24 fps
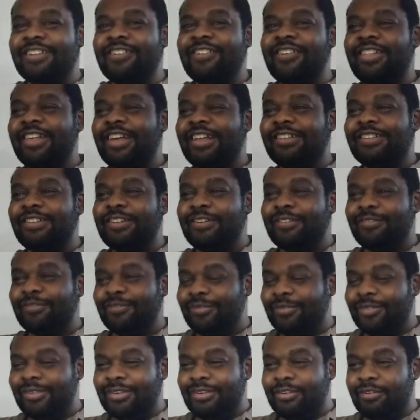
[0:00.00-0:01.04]
ignore that stuff.
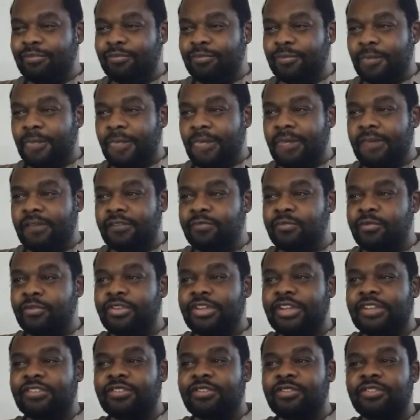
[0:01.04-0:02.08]
I'm like, nope. Because born
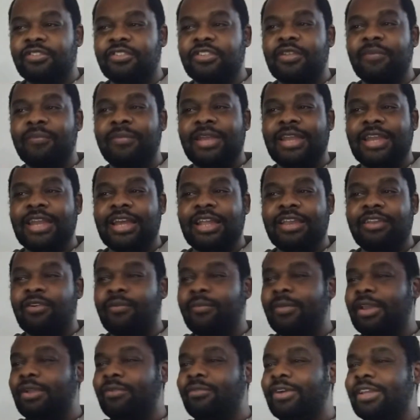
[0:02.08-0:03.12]
testicles is a man, no
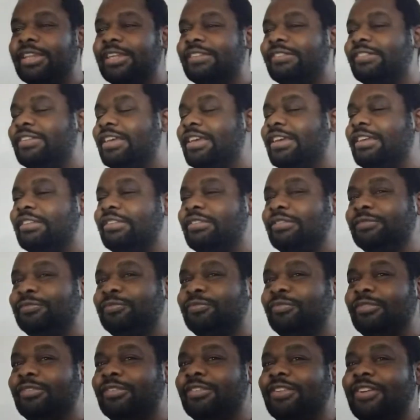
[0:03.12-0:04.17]
matter what he says.
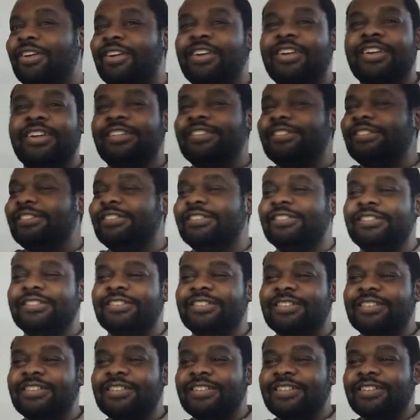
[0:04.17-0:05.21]
Mm, sorry.
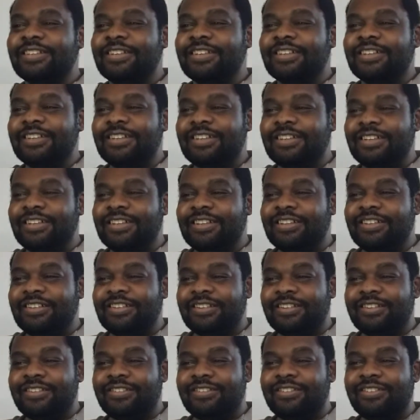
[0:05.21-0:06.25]
Mm. And
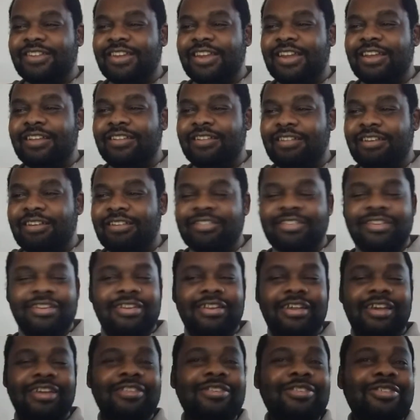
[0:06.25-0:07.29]
I guess she, I say,
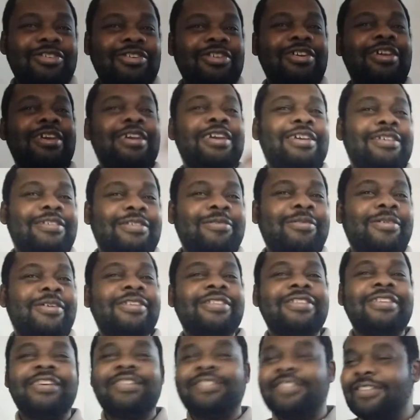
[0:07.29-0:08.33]
like she, somebody
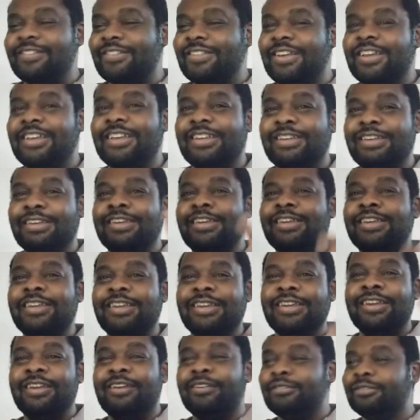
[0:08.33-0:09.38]
says, I say
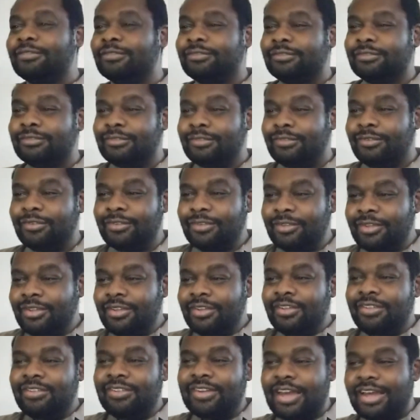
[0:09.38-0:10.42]
he. Mm.
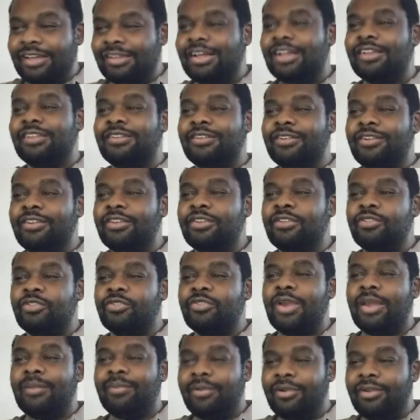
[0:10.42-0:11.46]
You gotta have to learn to use the
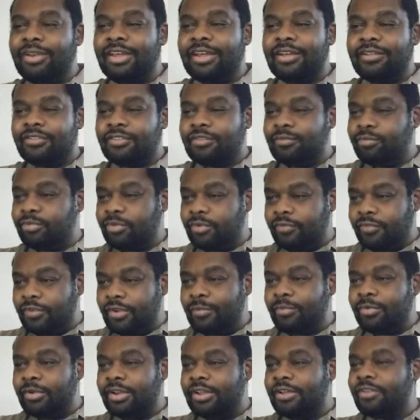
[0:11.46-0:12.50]
right pronouns.
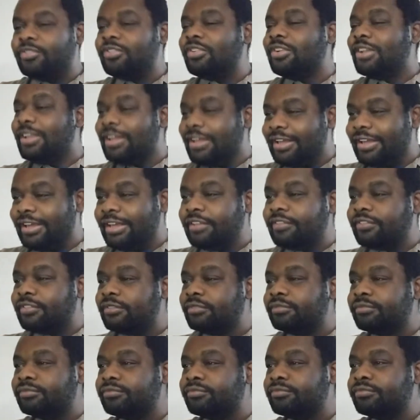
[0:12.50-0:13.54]
Preferred pronouns are lies.
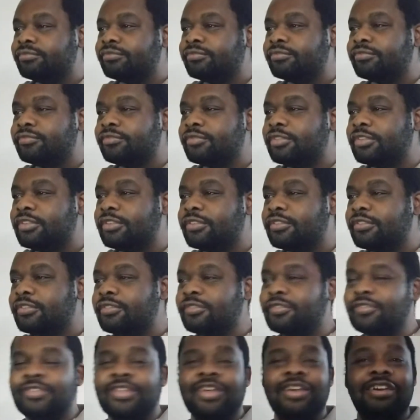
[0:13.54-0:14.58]
Mm.
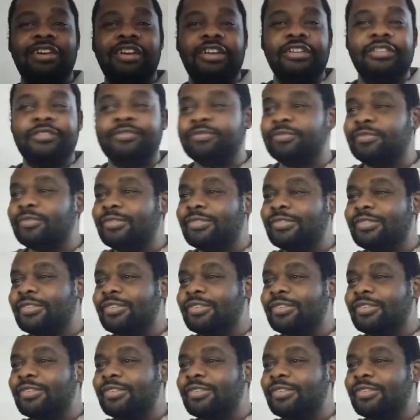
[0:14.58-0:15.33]
Mm. are. Mm.